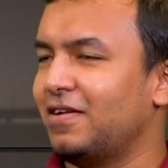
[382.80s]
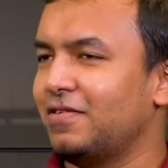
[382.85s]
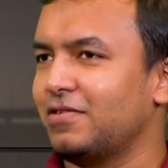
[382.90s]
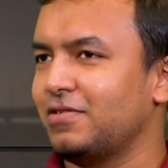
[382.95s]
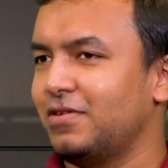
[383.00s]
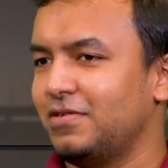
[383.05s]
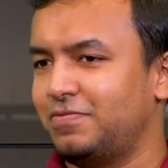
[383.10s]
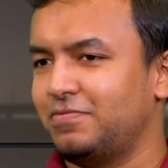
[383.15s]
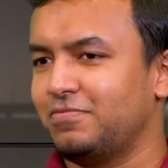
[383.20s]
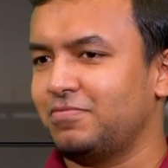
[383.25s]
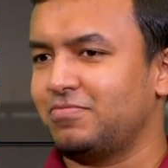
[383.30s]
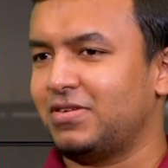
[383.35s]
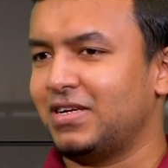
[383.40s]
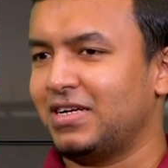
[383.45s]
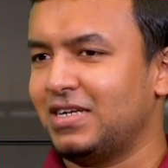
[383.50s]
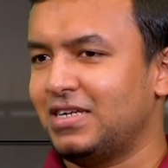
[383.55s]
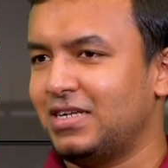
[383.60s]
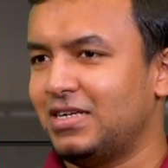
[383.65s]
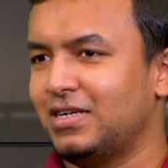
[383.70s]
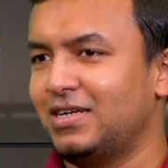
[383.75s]
And of
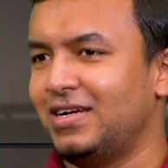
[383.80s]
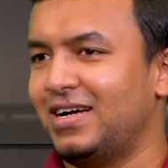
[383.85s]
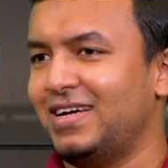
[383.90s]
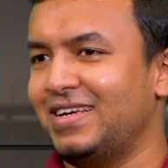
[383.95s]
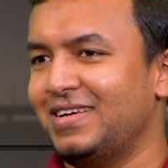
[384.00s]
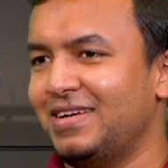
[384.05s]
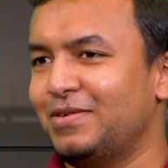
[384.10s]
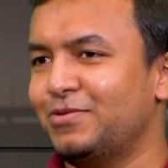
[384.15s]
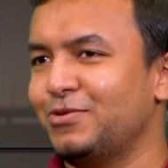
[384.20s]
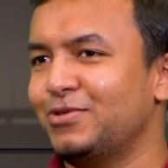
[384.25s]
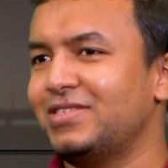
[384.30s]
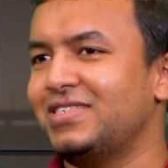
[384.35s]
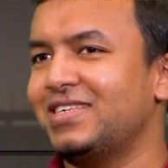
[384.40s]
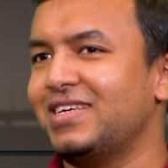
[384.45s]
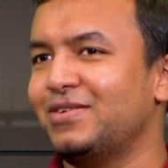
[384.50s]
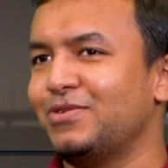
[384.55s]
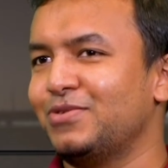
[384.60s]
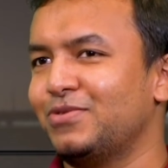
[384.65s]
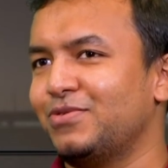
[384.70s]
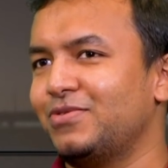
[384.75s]
cricketer, I would
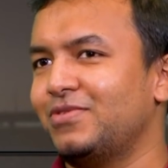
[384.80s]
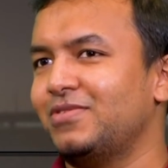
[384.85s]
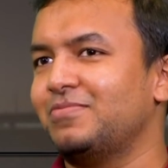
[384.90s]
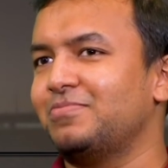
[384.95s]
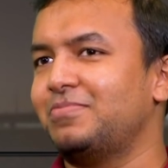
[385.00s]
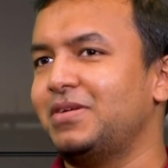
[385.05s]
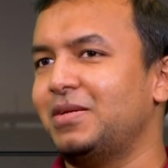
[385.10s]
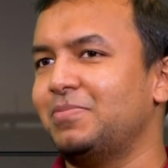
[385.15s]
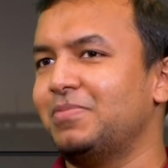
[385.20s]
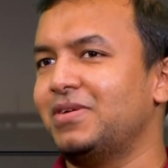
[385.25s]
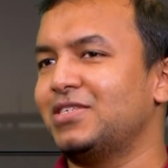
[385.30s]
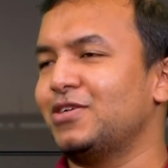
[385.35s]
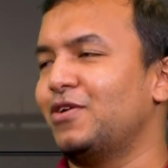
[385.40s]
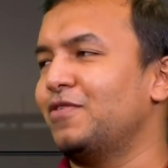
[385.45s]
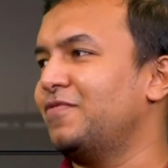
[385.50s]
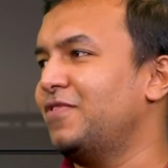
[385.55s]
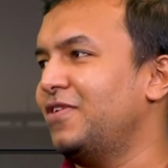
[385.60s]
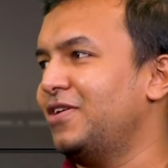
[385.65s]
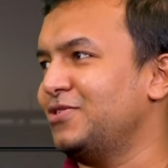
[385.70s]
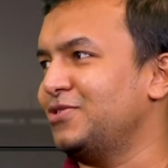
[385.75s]
say, pretty much
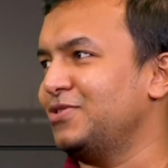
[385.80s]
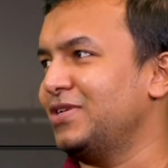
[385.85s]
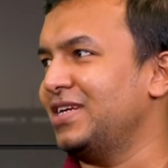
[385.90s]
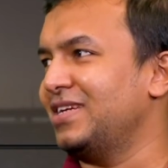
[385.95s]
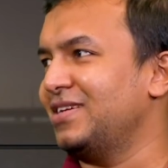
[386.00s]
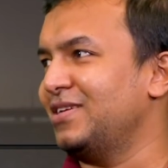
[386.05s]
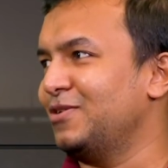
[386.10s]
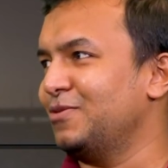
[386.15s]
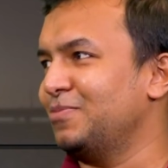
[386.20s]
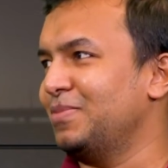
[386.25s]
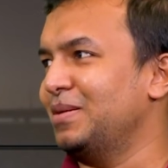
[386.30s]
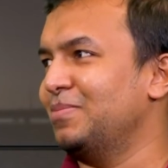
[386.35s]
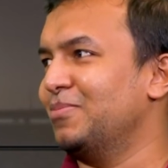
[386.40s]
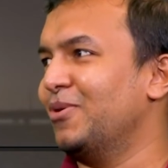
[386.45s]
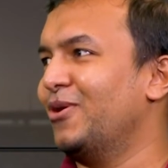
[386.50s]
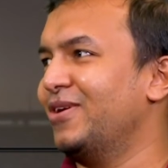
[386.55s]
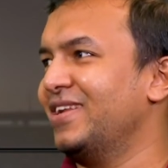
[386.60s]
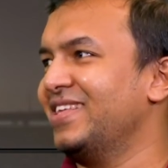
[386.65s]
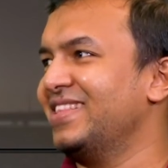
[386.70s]
unfortunate to be born